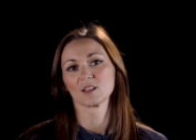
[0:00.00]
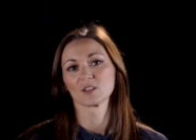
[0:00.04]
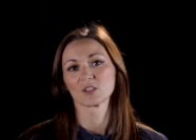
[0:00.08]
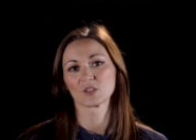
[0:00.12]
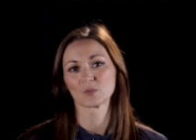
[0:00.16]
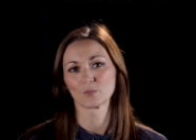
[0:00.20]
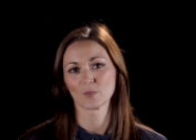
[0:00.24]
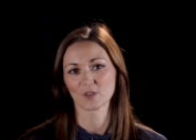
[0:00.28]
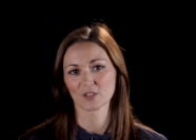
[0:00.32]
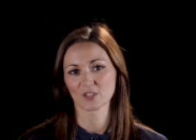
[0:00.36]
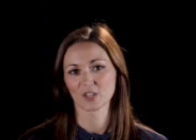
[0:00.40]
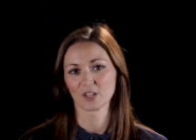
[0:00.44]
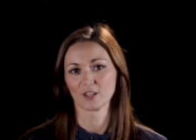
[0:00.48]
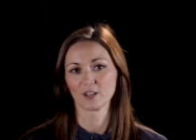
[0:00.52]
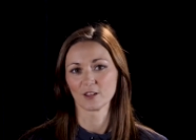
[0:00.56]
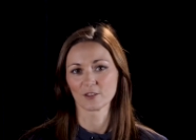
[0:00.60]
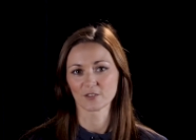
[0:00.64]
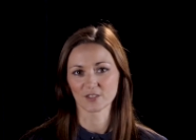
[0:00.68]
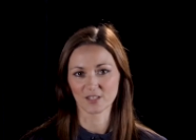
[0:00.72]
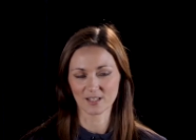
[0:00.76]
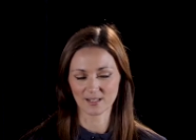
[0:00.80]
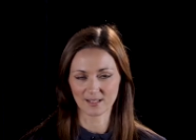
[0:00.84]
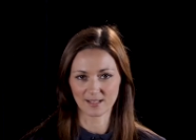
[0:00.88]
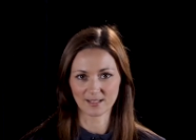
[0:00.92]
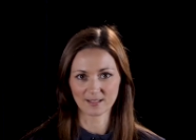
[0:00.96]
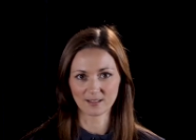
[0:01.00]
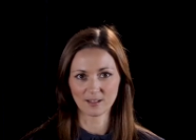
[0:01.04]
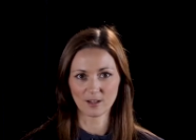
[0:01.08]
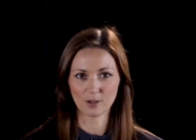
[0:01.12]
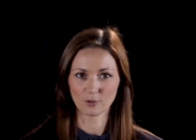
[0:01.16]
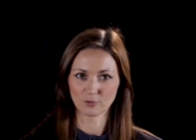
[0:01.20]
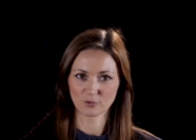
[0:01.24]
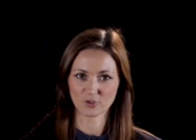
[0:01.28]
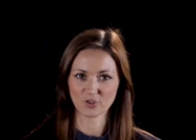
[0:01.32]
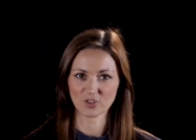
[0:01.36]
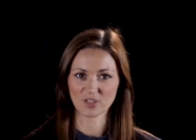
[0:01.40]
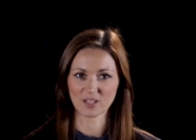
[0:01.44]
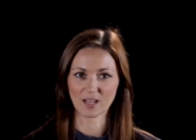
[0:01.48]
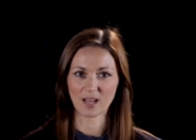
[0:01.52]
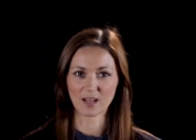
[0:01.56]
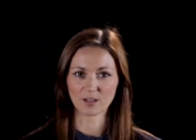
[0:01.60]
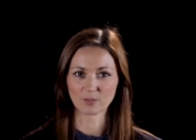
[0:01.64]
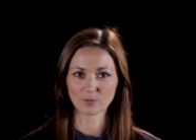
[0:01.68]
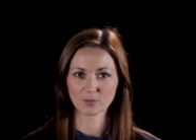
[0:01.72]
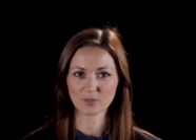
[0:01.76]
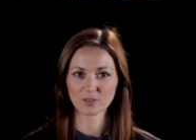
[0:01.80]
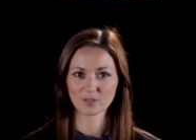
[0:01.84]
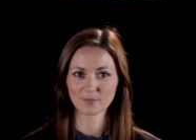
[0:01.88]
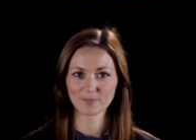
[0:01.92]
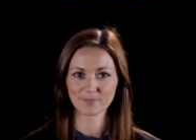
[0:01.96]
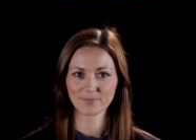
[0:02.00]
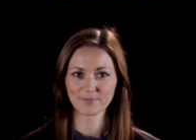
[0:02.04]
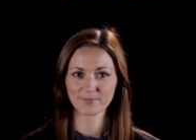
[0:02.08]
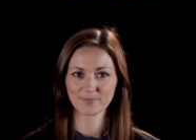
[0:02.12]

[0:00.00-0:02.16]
to musculoskeletal ultrasound.